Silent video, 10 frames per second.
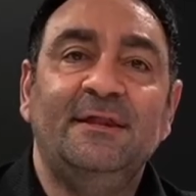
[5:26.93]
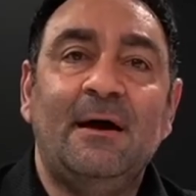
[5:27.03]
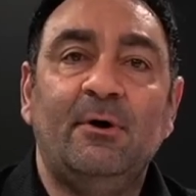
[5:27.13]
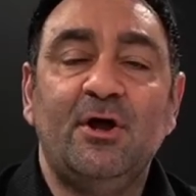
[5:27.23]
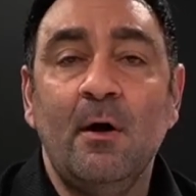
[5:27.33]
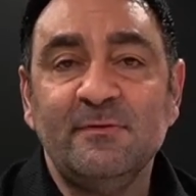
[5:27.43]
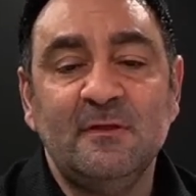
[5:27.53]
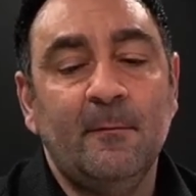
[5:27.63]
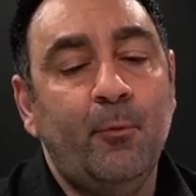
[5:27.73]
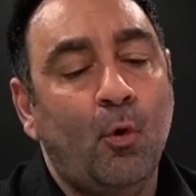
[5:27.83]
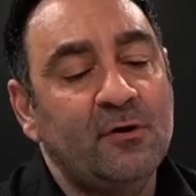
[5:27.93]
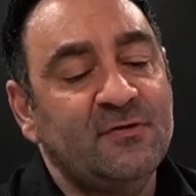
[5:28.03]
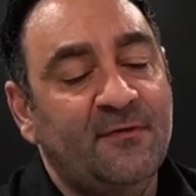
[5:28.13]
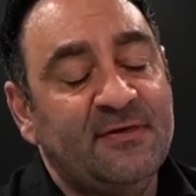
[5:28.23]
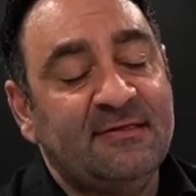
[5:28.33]
Now, when it comes to the
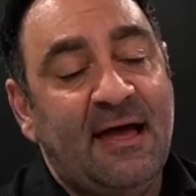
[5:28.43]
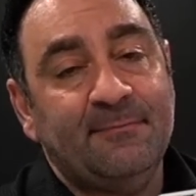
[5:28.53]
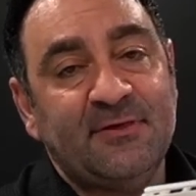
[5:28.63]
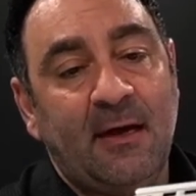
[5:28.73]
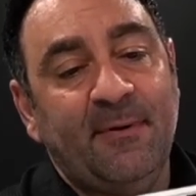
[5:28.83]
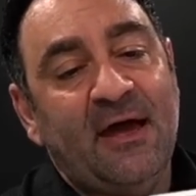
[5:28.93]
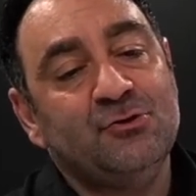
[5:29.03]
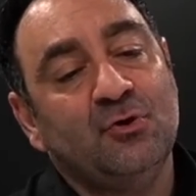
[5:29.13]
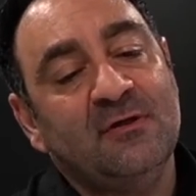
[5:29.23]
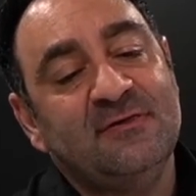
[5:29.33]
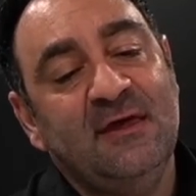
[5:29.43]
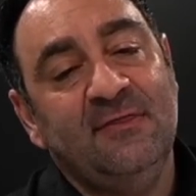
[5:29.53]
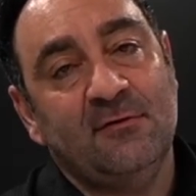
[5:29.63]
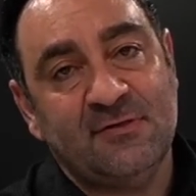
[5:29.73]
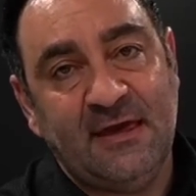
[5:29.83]
ports on this laptop, as you can see,
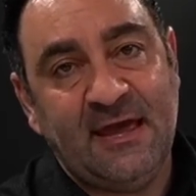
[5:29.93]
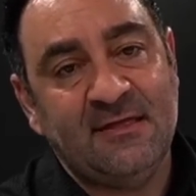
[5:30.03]
there's a